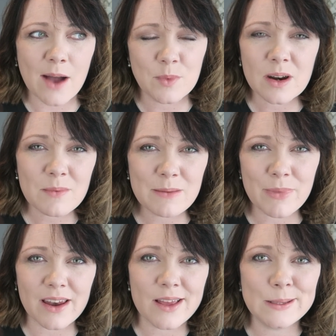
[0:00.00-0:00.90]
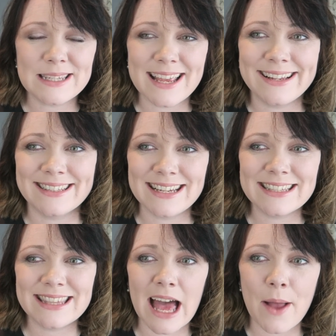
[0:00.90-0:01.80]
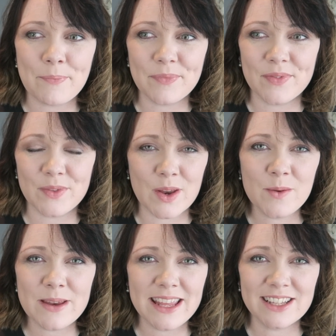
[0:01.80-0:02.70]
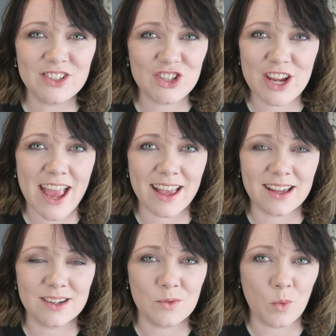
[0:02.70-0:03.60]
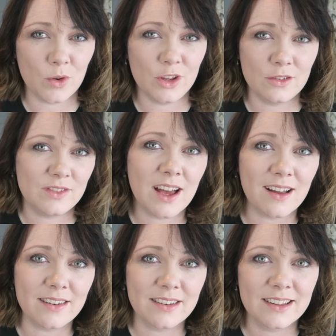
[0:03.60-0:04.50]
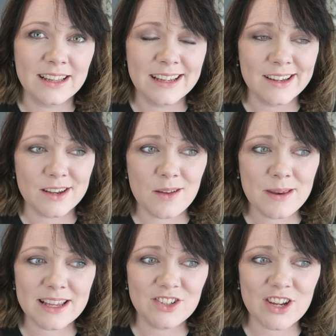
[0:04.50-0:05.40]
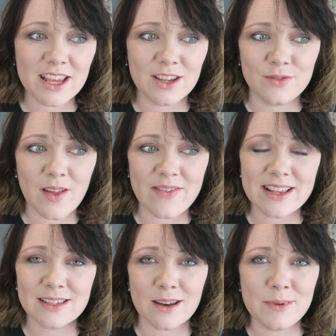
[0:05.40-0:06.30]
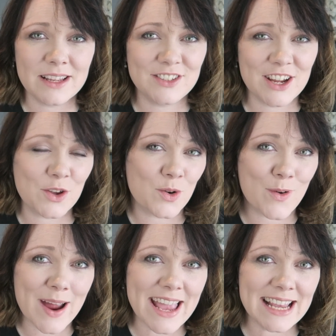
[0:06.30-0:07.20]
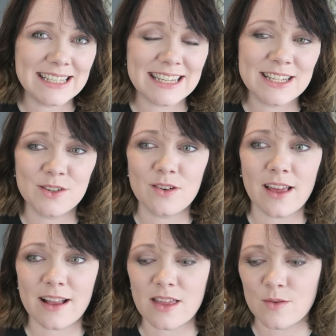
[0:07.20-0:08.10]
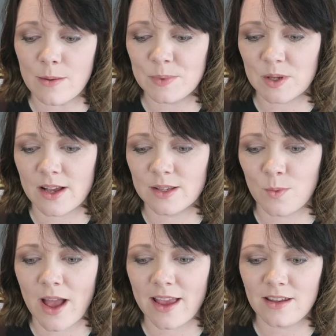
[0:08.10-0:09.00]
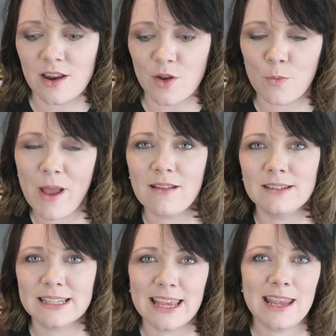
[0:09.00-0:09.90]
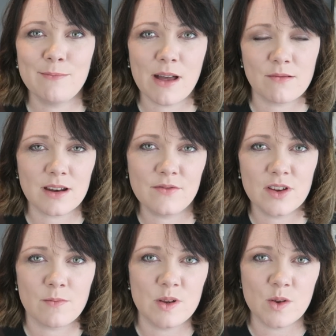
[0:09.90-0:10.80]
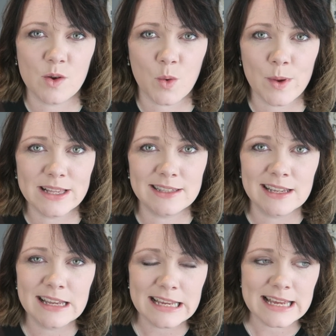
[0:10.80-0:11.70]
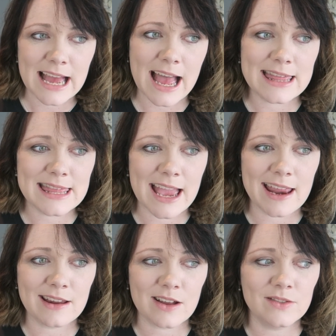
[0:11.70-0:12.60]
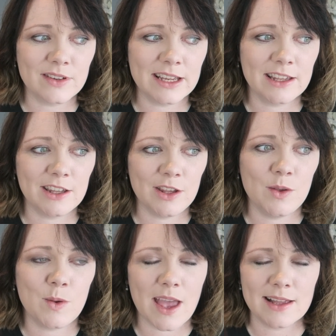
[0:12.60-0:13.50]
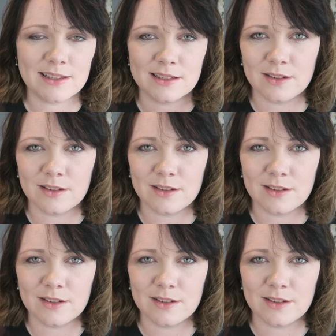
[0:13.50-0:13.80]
And what I mean by low stakes is that nobody can check what you've done. Nobody can check you've done this, and nobody can check your grades. It's not like other websites where, you know, your parents get emailed every time you do a quiz, and then kind of like you get,